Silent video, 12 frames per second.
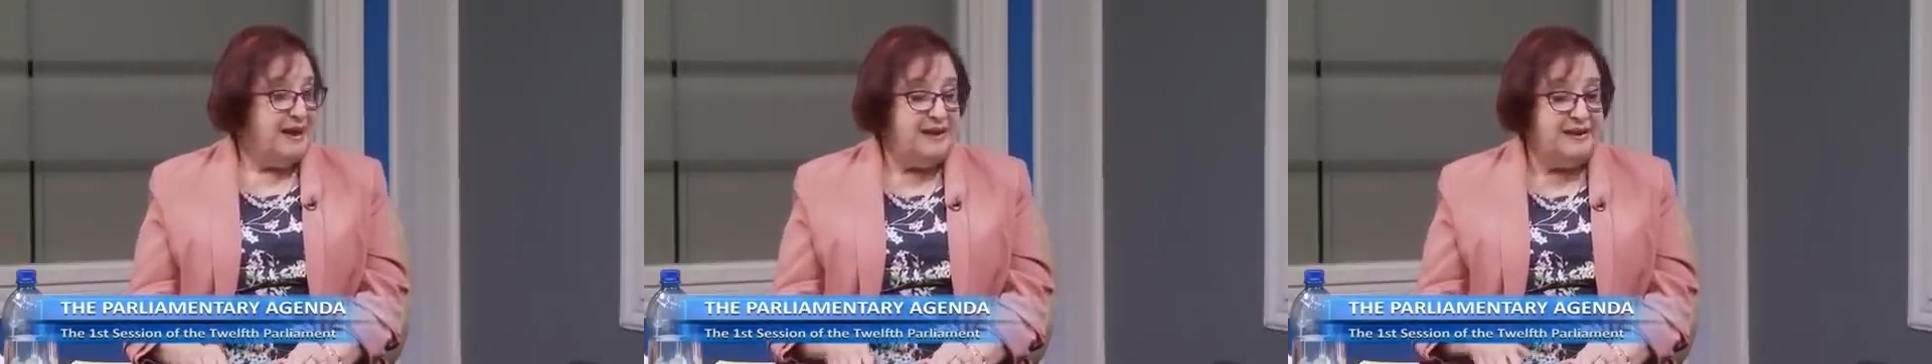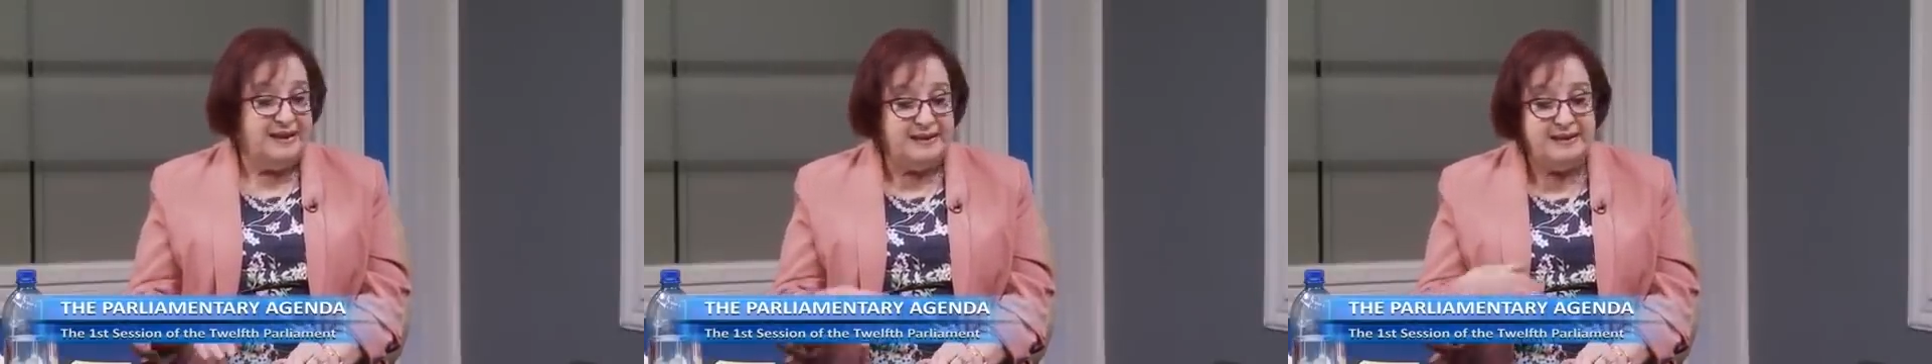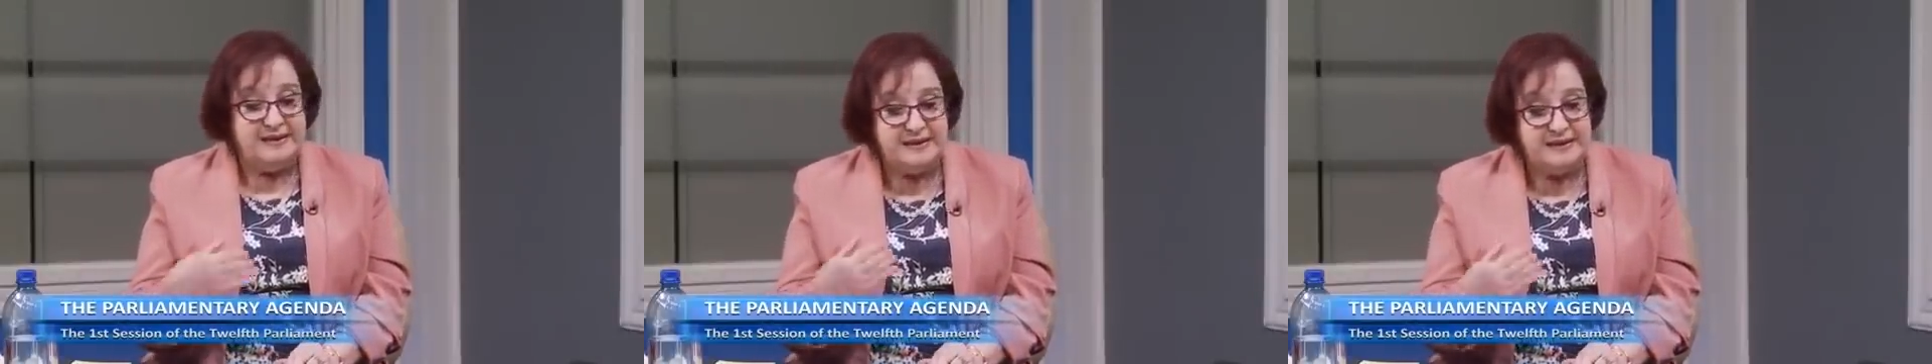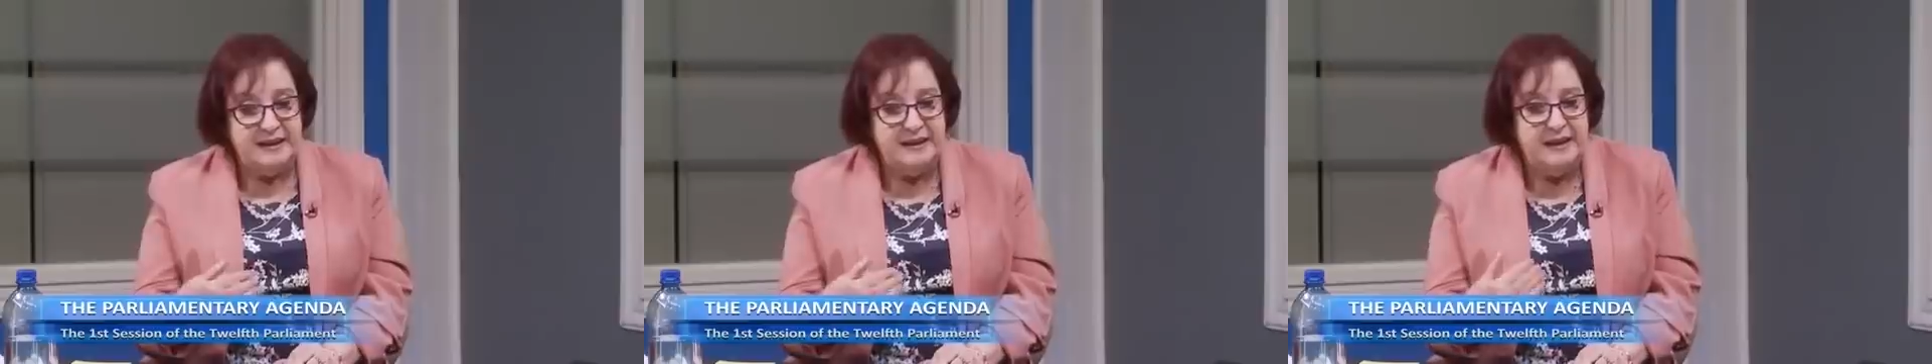And yet they
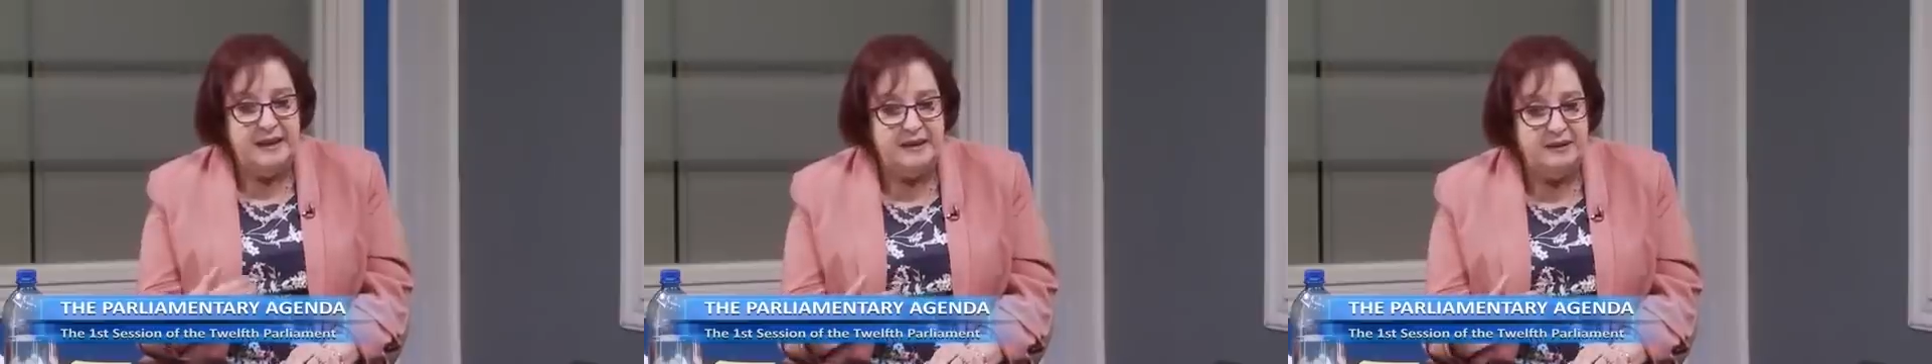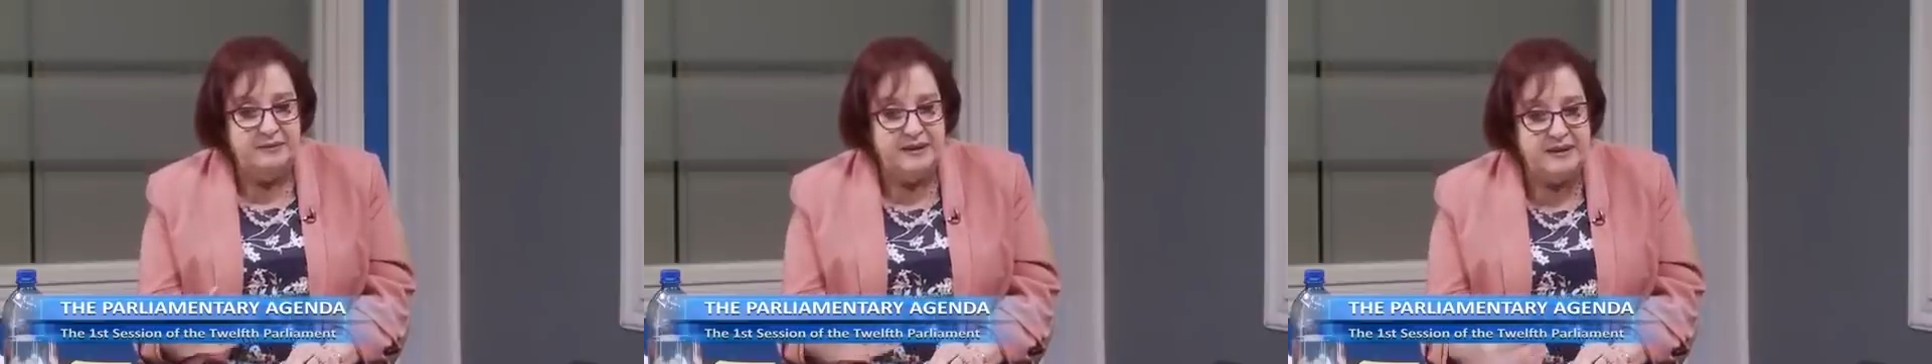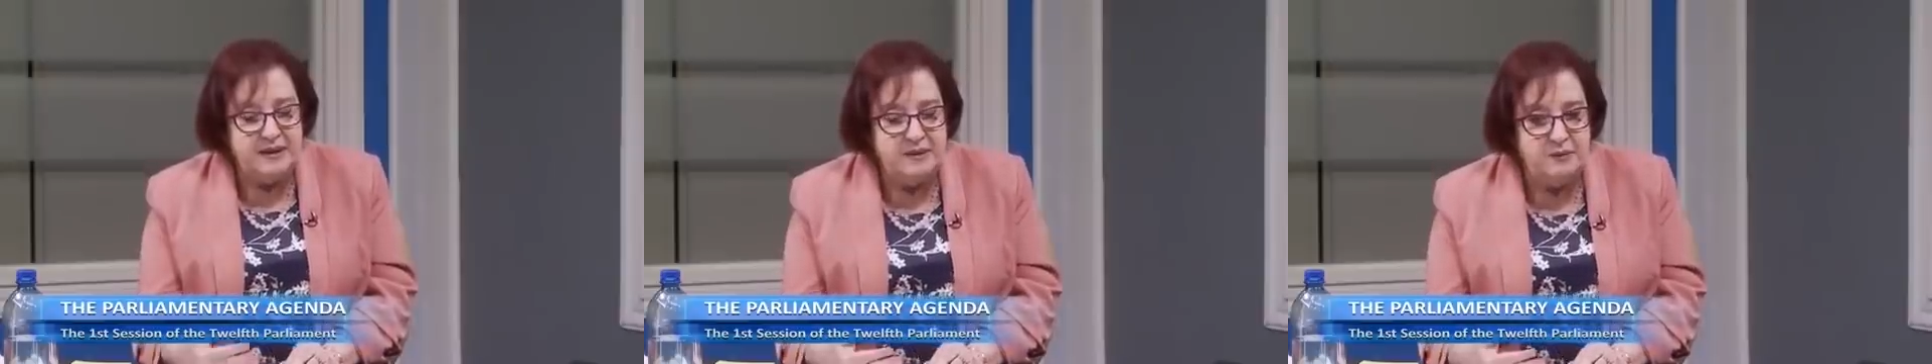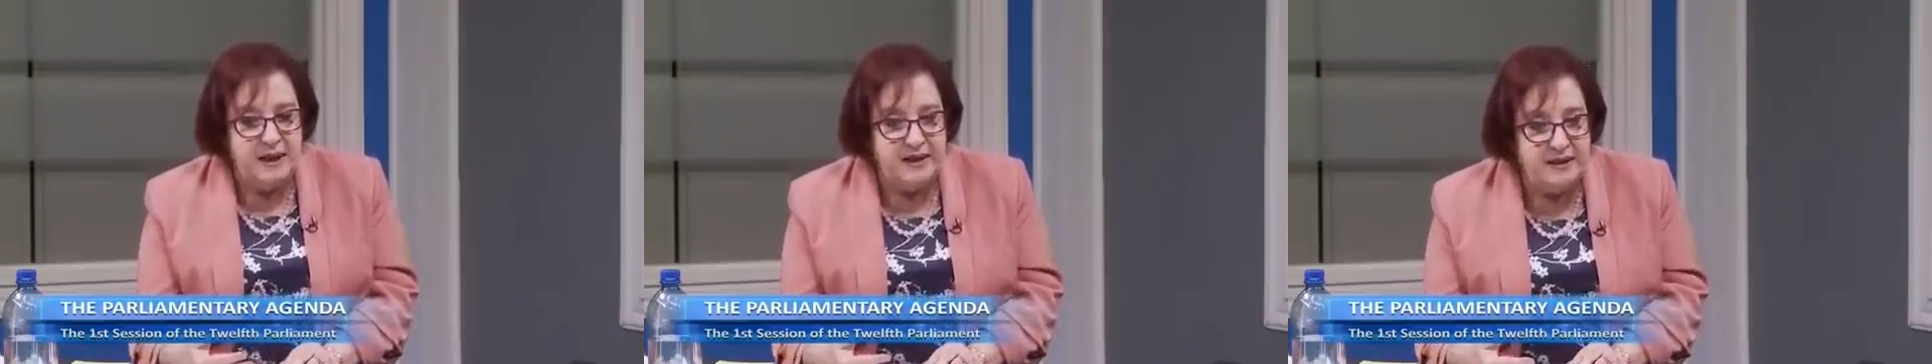see that the
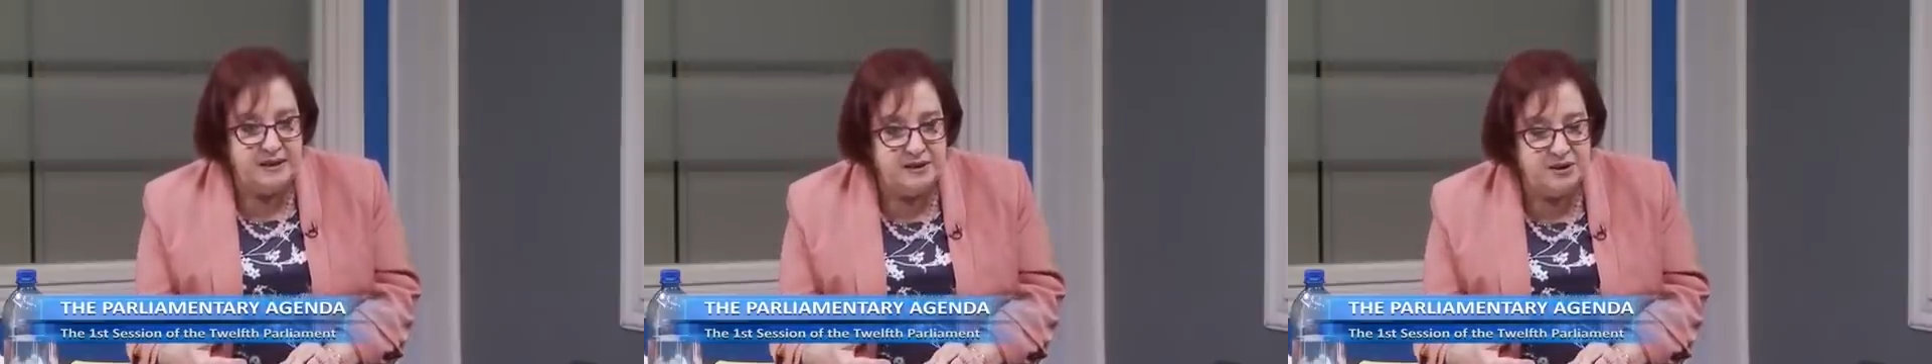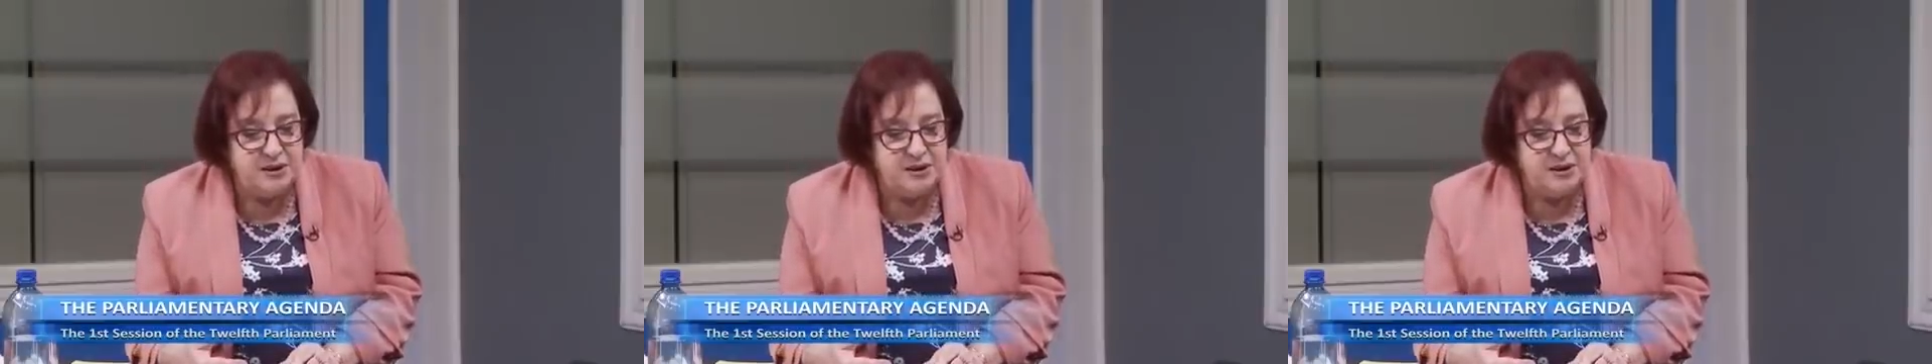reason why the